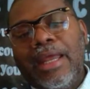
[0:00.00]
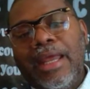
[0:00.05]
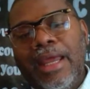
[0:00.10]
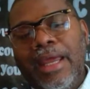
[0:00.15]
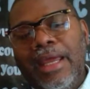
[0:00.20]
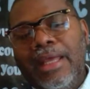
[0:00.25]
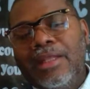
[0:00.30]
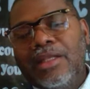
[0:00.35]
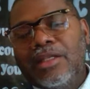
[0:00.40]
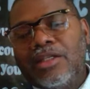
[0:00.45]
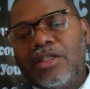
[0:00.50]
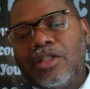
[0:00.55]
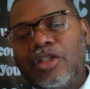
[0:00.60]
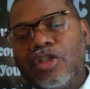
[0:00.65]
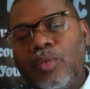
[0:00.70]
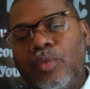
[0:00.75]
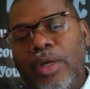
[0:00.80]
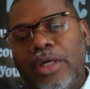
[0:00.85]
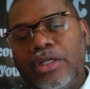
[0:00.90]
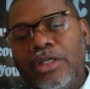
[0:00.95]
in the
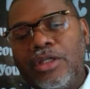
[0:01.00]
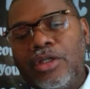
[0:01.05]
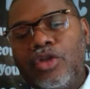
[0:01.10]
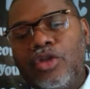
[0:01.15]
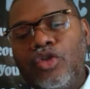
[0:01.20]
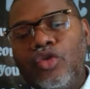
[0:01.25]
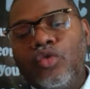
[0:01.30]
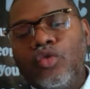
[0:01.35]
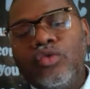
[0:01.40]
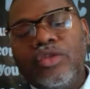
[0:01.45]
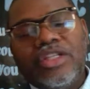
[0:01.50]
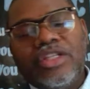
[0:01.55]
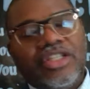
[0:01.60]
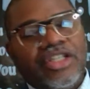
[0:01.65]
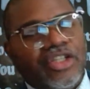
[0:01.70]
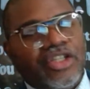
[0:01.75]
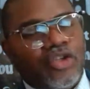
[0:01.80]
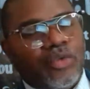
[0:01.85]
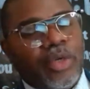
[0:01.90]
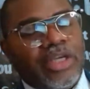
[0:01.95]
situation, to the
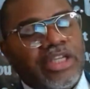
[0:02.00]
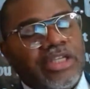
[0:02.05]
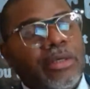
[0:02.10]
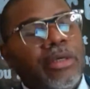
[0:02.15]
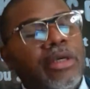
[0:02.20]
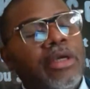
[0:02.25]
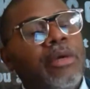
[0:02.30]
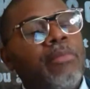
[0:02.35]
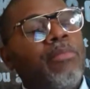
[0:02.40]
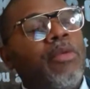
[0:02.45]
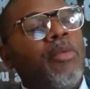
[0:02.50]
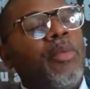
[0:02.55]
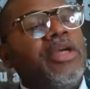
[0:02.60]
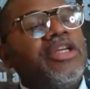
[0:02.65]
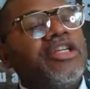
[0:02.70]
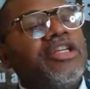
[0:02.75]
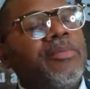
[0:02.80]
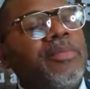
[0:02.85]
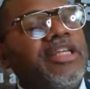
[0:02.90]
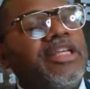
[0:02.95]
situation, but we
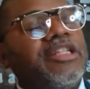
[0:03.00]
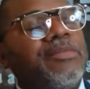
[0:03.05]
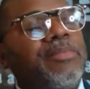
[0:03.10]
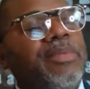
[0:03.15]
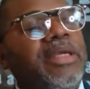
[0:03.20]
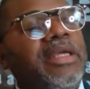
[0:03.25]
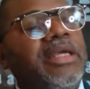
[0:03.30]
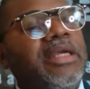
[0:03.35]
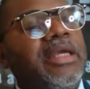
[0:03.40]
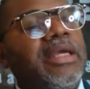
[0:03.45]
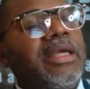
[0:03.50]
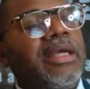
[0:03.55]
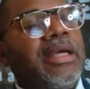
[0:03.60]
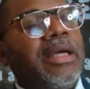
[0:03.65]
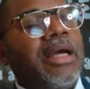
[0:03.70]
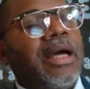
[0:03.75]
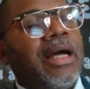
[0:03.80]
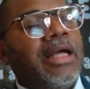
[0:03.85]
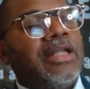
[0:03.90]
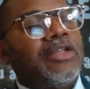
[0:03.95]
should be speaking
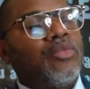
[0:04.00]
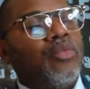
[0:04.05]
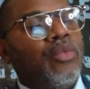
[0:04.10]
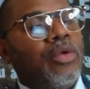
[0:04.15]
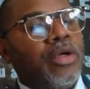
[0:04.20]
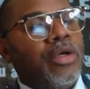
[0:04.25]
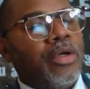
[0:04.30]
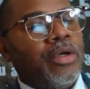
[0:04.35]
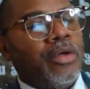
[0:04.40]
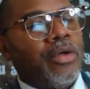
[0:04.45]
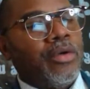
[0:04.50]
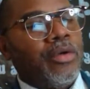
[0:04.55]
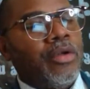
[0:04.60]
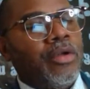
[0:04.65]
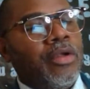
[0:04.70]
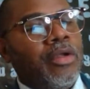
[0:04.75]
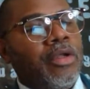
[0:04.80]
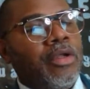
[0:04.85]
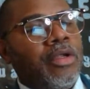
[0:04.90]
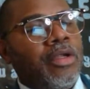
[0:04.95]
God's word
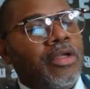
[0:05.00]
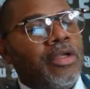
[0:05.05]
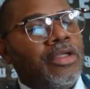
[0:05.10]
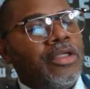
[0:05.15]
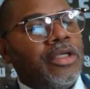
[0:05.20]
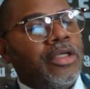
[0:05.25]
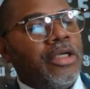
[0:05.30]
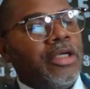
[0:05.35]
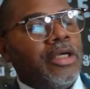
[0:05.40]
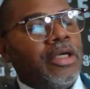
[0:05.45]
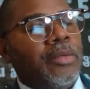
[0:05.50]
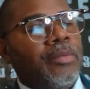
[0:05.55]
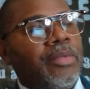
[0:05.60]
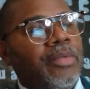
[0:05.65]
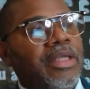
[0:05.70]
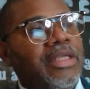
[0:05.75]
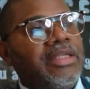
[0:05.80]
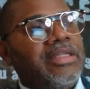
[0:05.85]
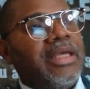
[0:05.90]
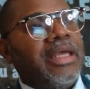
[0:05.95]
to him.
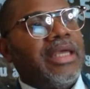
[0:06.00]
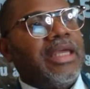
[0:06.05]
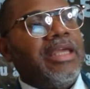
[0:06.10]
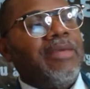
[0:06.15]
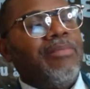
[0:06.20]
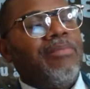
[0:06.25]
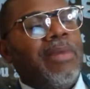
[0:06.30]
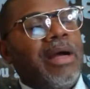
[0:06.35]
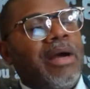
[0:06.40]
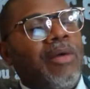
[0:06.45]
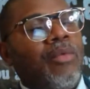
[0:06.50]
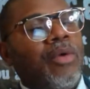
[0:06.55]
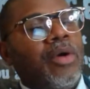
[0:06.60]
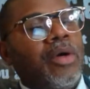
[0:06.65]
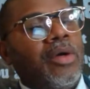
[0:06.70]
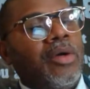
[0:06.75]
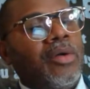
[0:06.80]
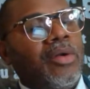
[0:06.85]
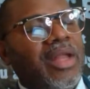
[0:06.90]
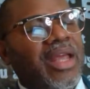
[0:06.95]
He said, Keep my
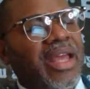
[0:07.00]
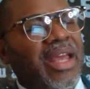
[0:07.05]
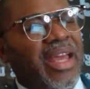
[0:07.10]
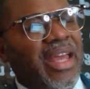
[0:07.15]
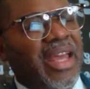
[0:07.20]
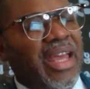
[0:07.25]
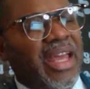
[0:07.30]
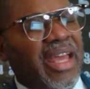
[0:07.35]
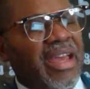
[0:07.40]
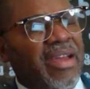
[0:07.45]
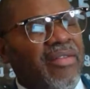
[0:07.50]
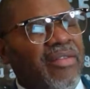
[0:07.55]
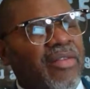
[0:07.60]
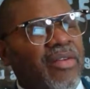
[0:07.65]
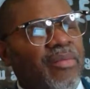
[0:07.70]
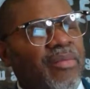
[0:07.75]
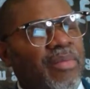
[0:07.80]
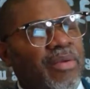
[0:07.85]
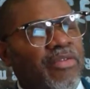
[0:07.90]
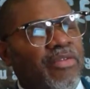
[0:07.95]
word
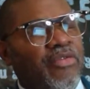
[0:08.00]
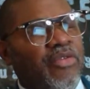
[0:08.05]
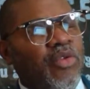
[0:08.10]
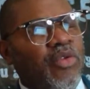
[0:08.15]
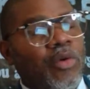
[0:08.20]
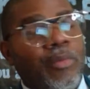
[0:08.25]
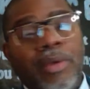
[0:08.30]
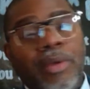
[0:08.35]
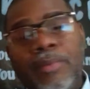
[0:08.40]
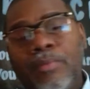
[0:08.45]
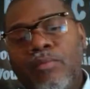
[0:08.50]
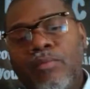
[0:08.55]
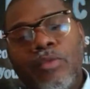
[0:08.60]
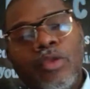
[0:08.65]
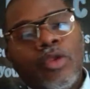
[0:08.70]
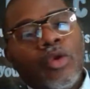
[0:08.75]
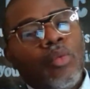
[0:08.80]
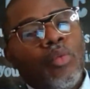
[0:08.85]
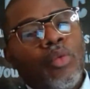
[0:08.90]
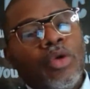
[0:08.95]
ever before me,
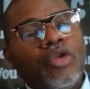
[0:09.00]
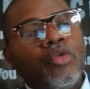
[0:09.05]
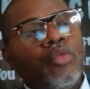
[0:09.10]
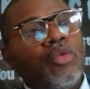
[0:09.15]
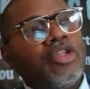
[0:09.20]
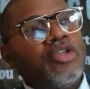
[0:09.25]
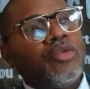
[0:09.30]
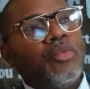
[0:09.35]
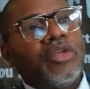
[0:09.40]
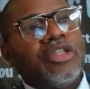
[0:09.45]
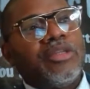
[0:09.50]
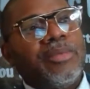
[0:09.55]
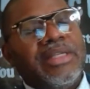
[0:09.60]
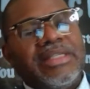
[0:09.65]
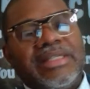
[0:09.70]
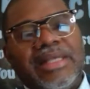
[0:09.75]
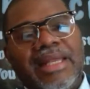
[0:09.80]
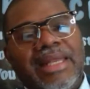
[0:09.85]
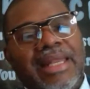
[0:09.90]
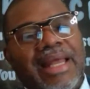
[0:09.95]
which which which means
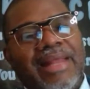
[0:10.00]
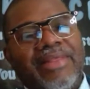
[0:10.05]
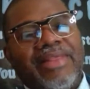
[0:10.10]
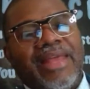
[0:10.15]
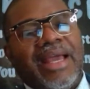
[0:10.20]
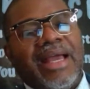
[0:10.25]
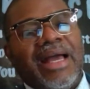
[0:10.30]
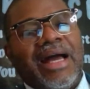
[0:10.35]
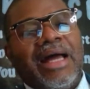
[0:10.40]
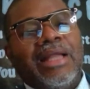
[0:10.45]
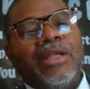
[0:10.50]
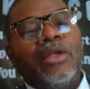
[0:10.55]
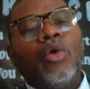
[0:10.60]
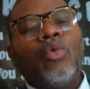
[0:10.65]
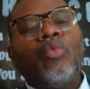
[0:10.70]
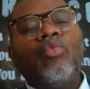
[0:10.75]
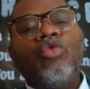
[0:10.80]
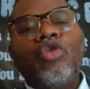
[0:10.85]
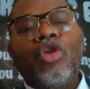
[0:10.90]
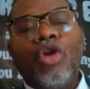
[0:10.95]
that not that God
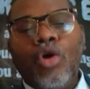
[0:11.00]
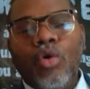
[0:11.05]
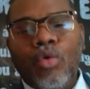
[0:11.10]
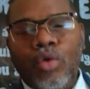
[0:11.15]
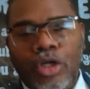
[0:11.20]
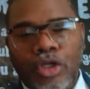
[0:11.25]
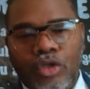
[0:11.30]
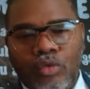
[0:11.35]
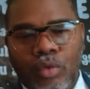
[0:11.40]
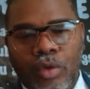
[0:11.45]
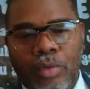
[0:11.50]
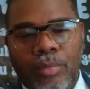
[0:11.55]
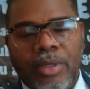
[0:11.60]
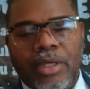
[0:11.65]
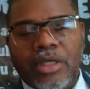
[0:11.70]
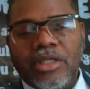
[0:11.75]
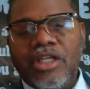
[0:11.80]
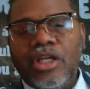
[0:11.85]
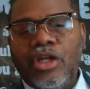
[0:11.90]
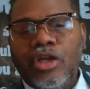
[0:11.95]
don't know his word
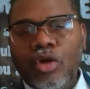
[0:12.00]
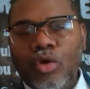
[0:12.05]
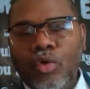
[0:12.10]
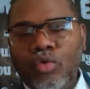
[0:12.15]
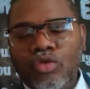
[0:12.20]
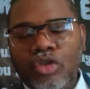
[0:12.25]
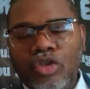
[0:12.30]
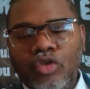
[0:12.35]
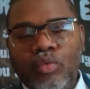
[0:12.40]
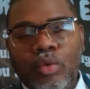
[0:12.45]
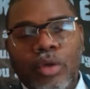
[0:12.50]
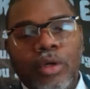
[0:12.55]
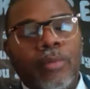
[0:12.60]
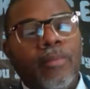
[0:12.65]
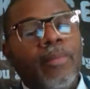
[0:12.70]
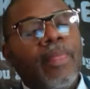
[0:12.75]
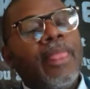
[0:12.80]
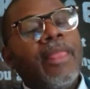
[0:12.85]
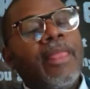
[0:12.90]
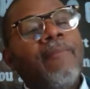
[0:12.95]
because he knows his word,
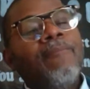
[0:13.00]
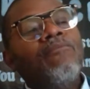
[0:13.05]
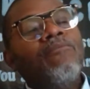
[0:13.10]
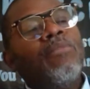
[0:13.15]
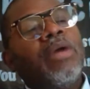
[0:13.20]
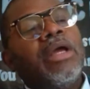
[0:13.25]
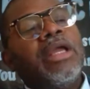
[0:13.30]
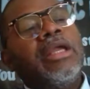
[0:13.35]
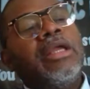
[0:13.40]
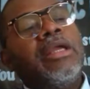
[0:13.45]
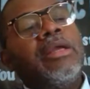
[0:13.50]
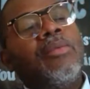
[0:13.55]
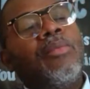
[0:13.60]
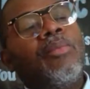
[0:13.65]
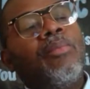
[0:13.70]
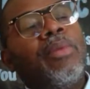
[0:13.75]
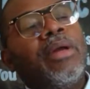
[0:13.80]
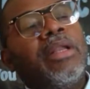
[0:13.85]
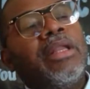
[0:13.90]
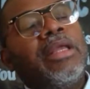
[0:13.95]
but he
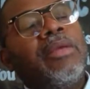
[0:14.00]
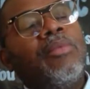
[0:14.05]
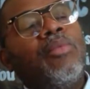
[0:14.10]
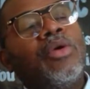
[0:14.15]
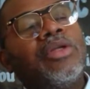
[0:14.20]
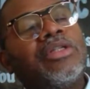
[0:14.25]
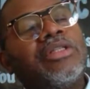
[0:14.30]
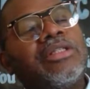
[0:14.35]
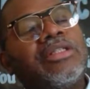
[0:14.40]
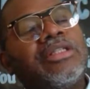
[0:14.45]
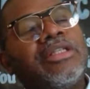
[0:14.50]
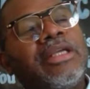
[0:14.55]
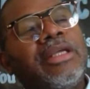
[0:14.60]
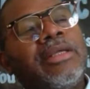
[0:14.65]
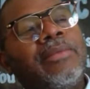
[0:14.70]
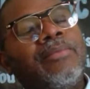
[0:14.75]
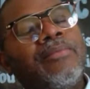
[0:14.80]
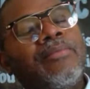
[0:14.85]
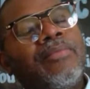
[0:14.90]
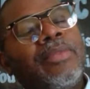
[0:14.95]
but he wants to see